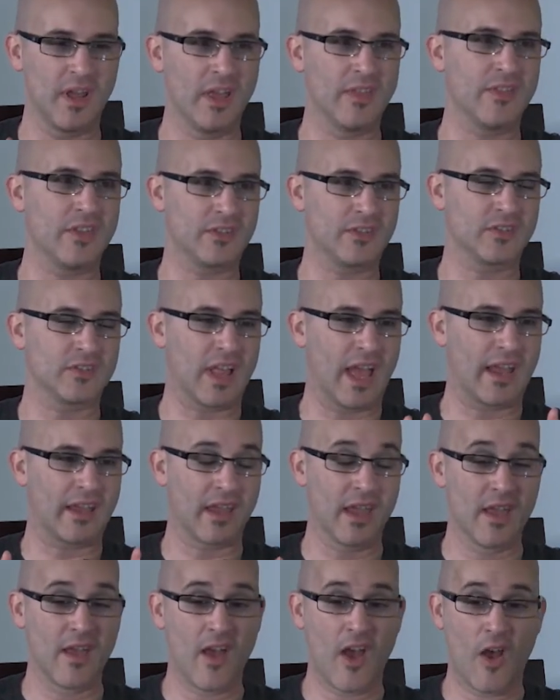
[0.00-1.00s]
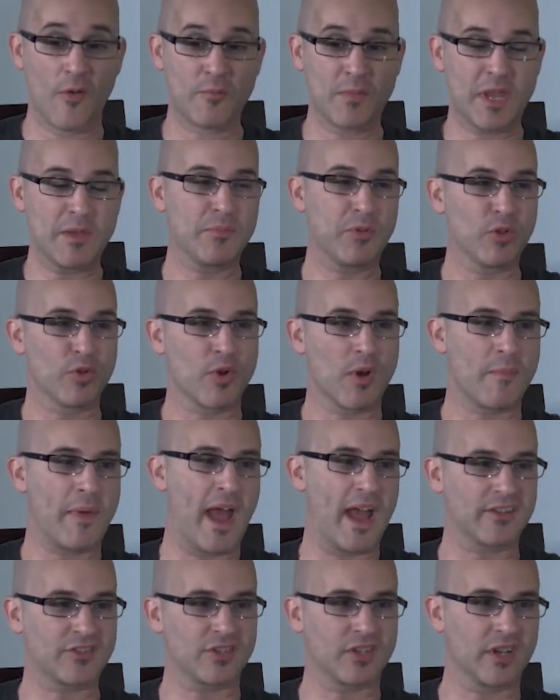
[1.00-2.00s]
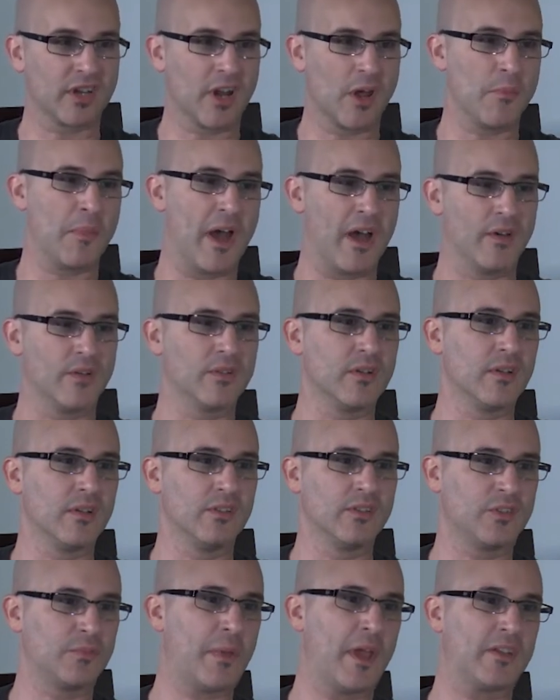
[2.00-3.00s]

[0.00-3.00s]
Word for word: That's right. This is like, people who are passionate about space.